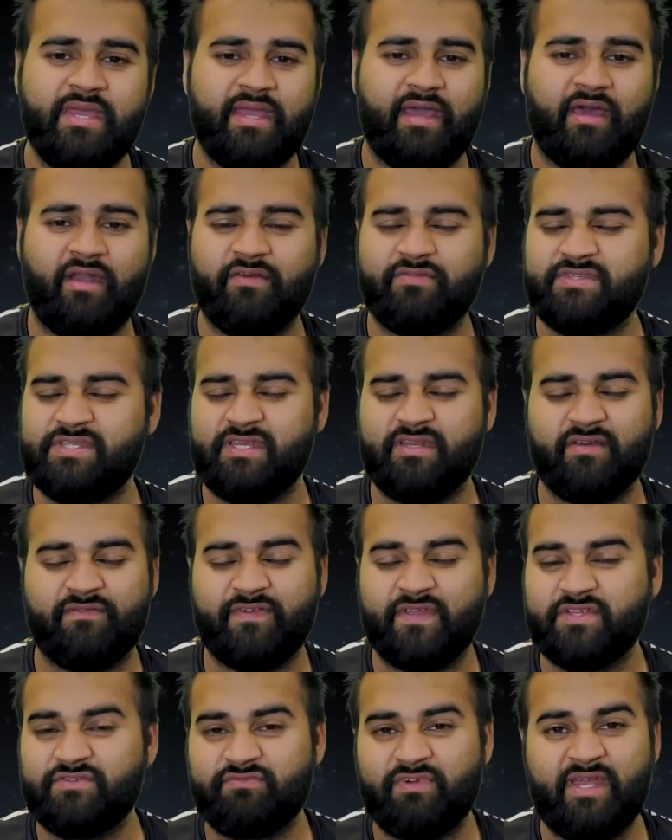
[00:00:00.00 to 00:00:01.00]
And obviously
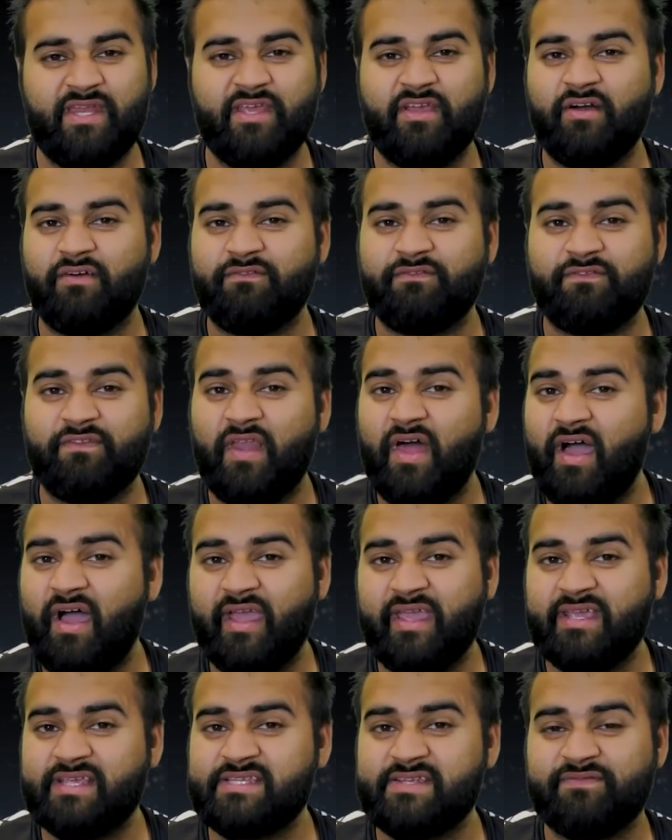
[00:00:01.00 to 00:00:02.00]
nothing's really got
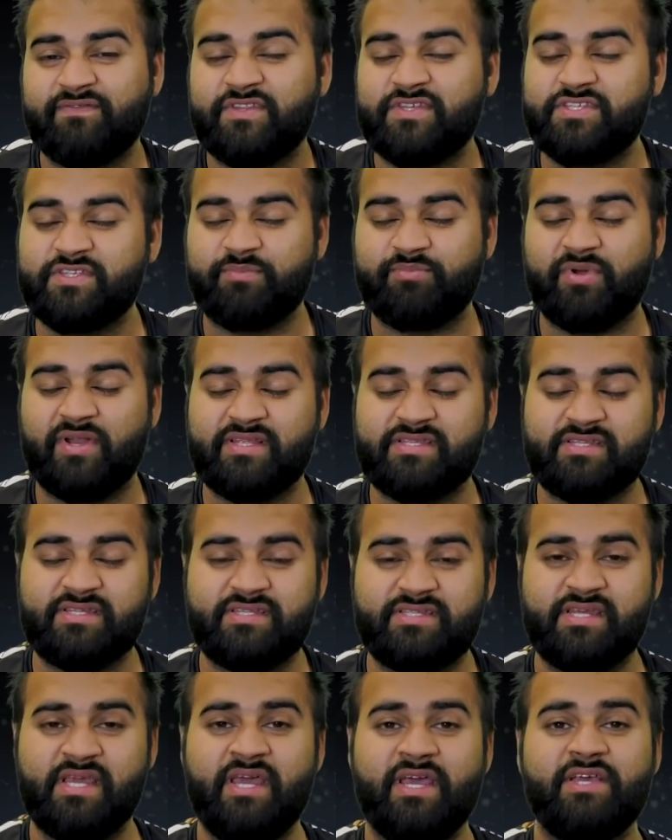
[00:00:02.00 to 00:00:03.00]
fly except for the
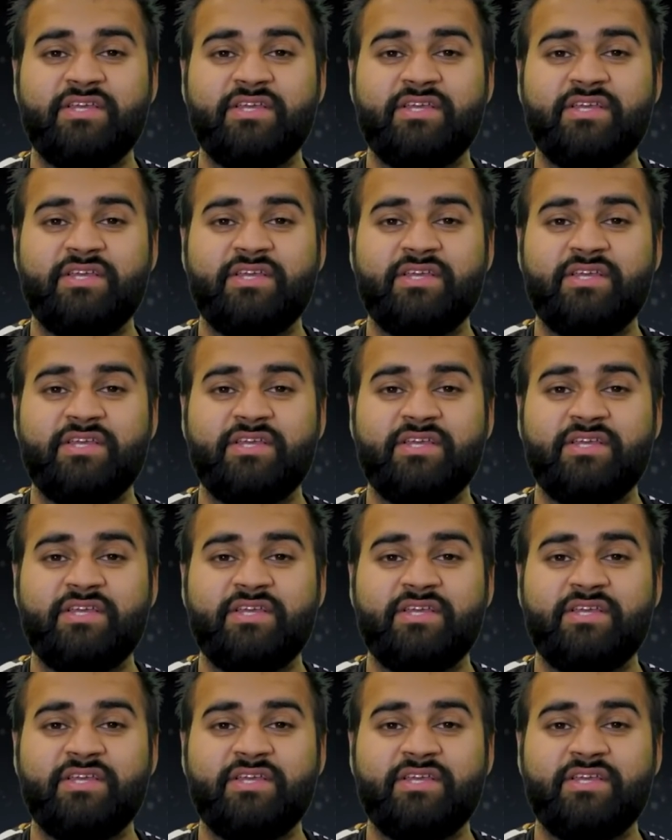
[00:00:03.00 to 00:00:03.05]
suppressors.